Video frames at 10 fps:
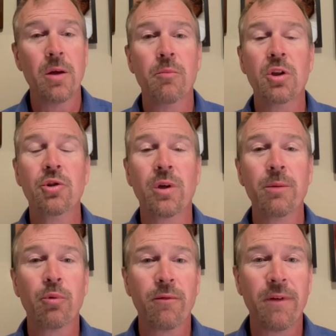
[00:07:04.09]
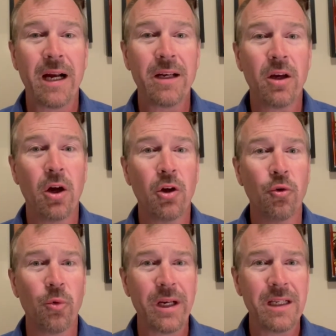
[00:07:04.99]
but you can provide a
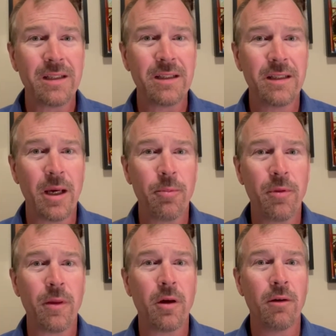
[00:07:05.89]
great depth